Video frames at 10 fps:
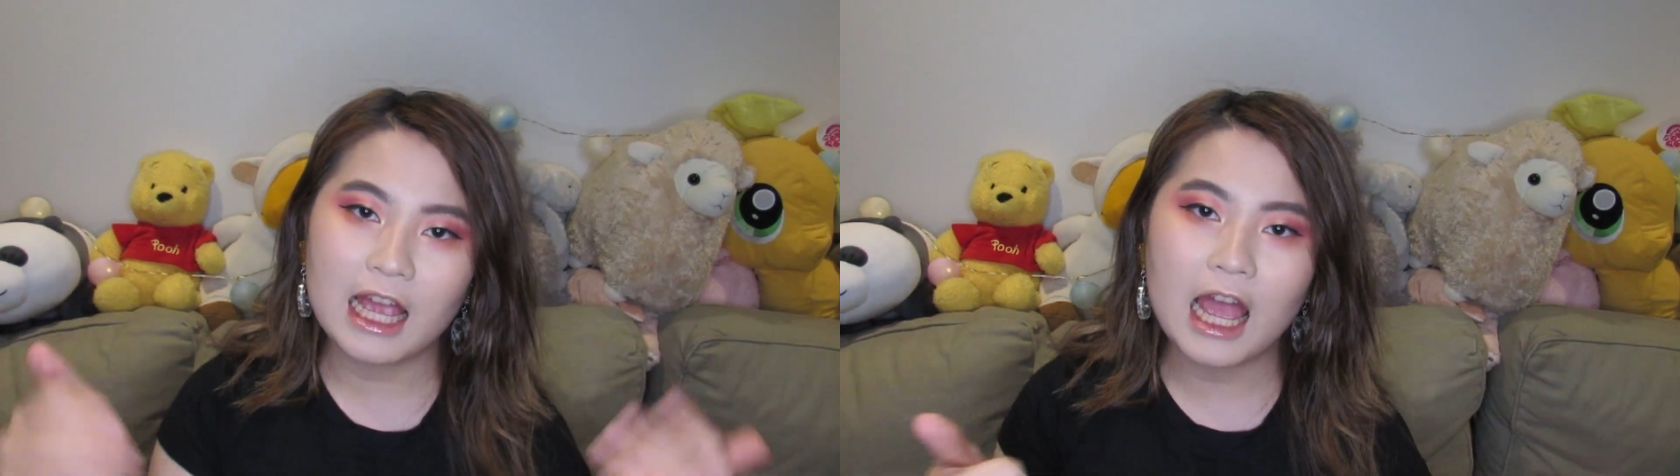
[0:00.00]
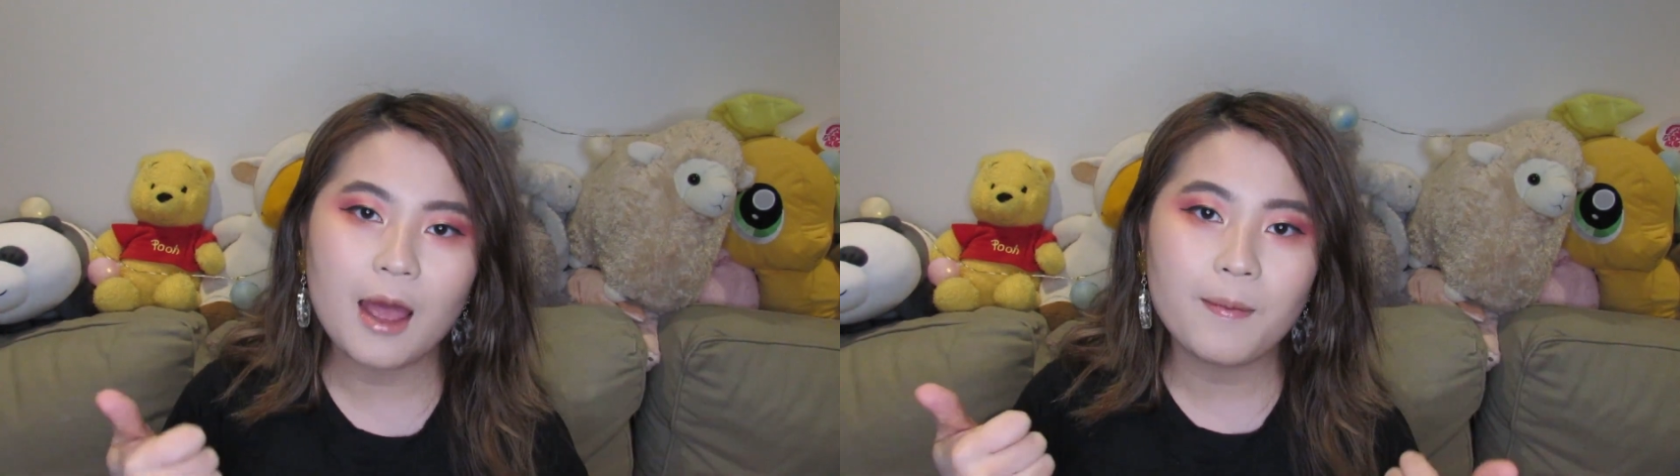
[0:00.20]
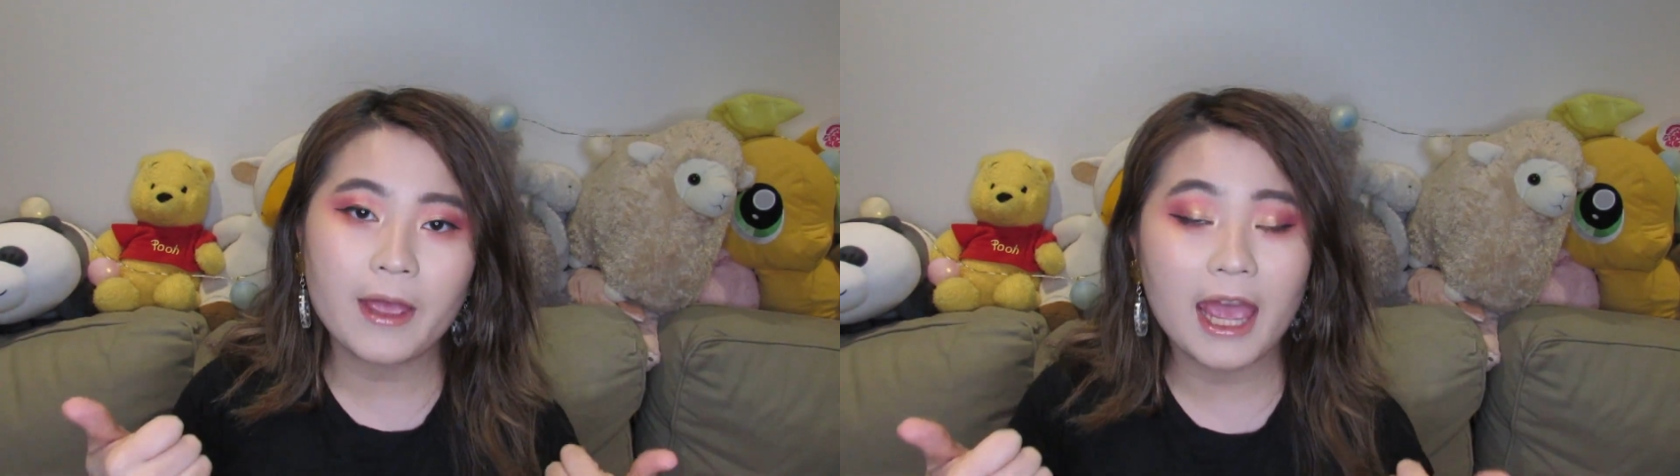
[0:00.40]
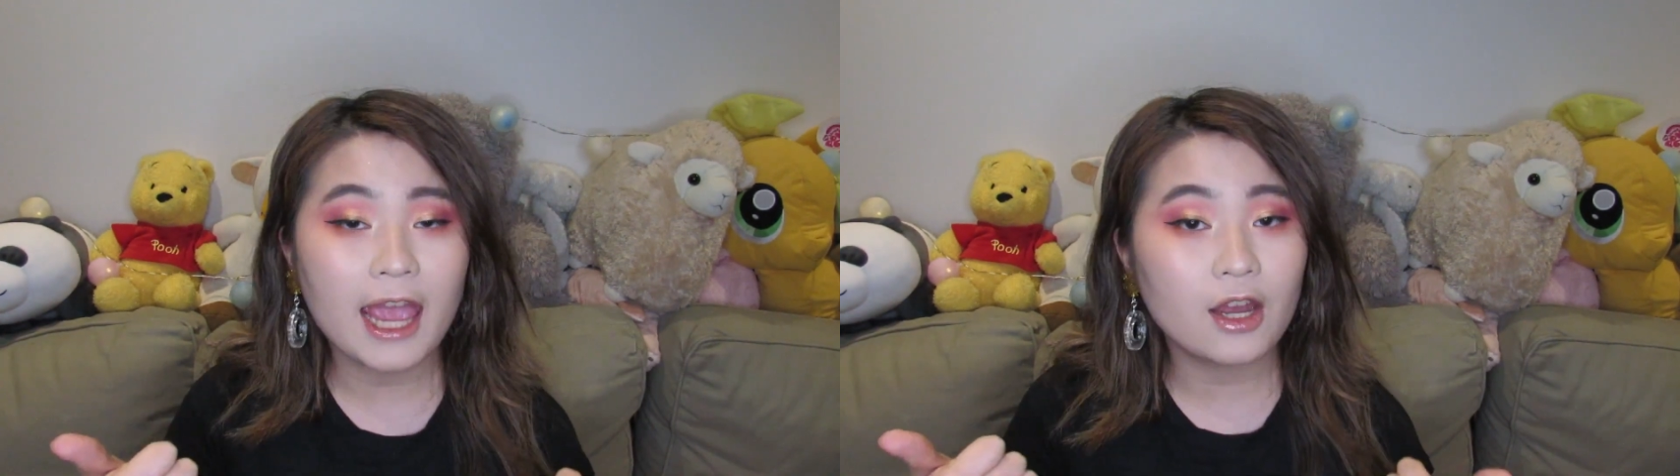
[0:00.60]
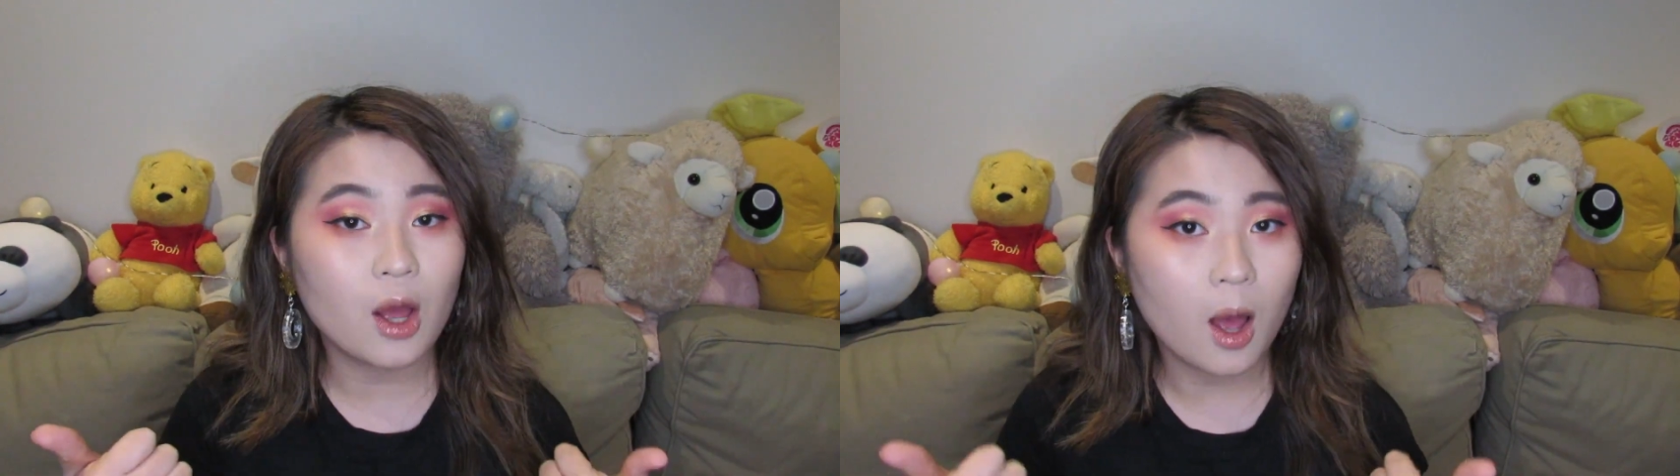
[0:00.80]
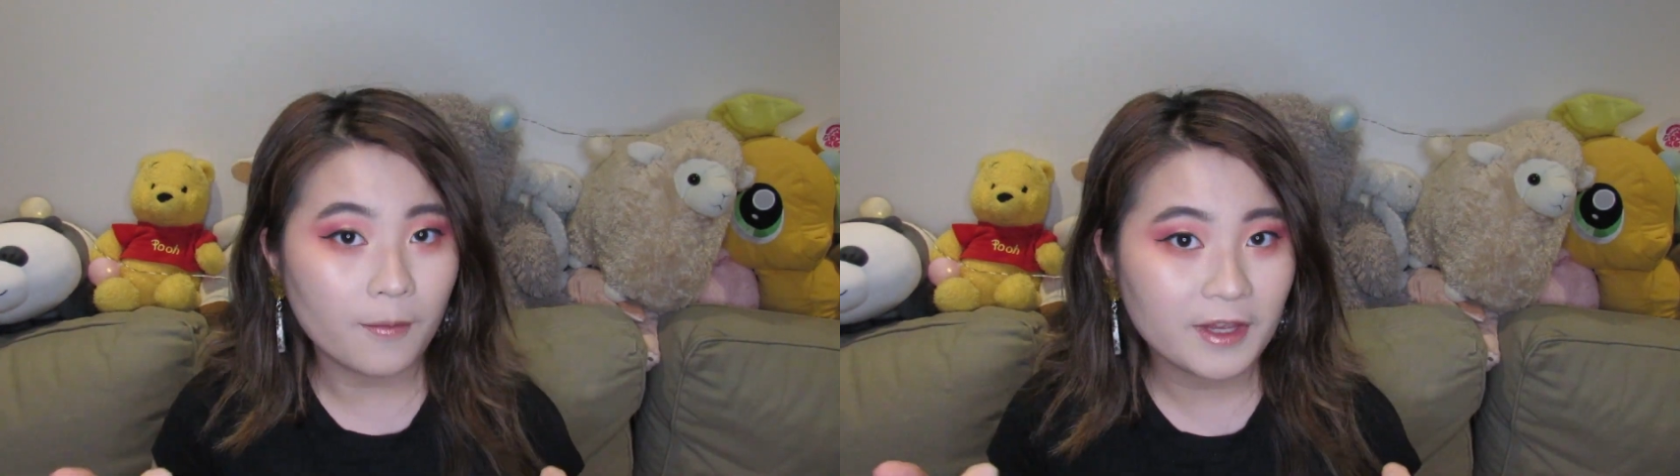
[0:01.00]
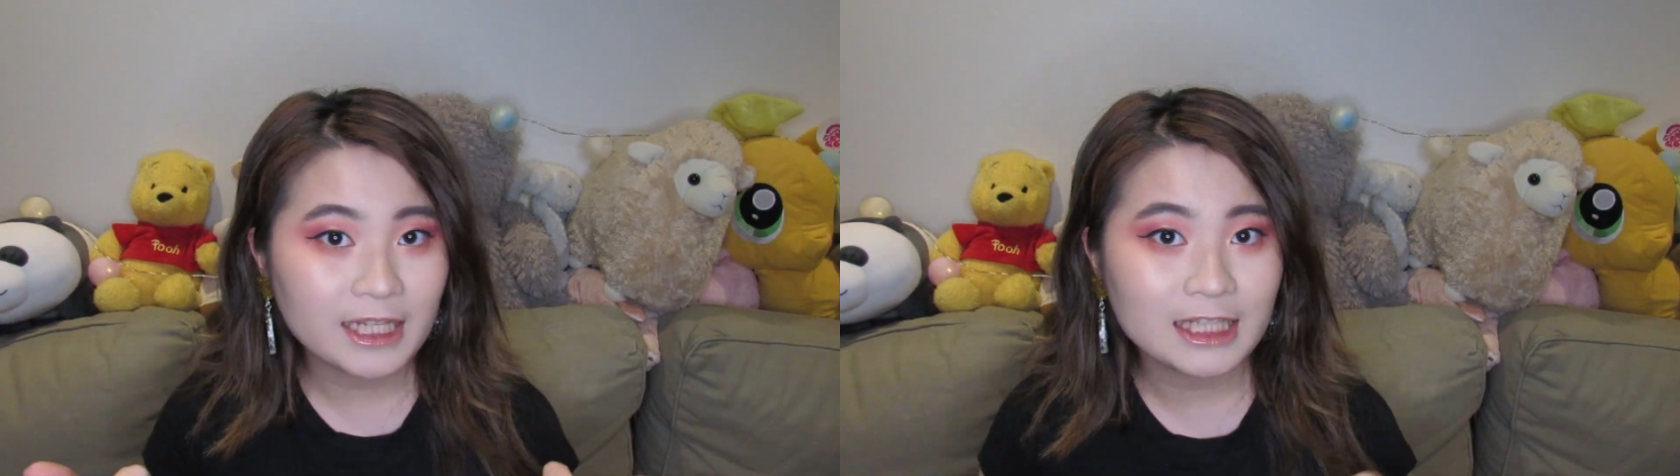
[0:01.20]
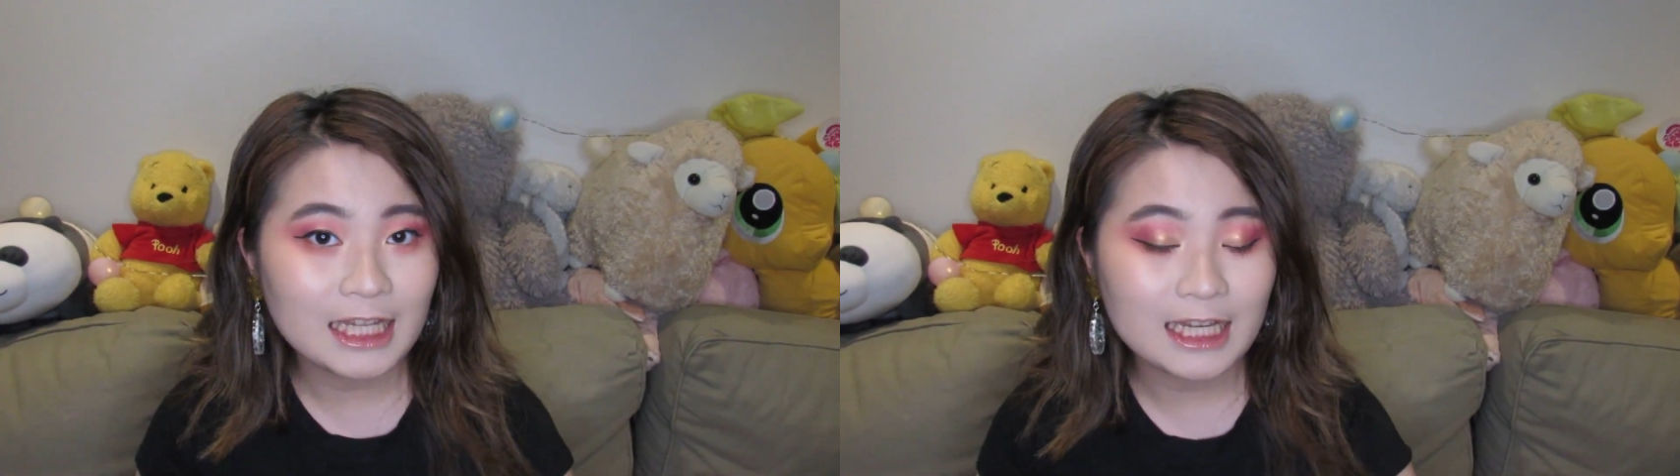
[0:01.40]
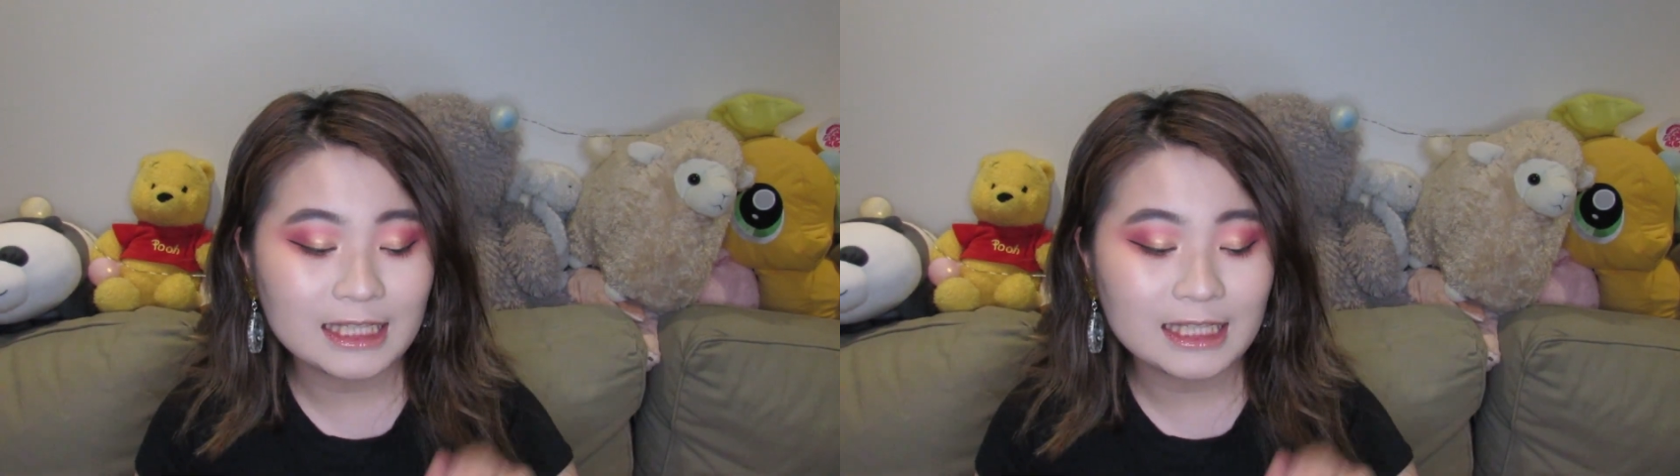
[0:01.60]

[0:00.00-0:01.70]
up, and obviously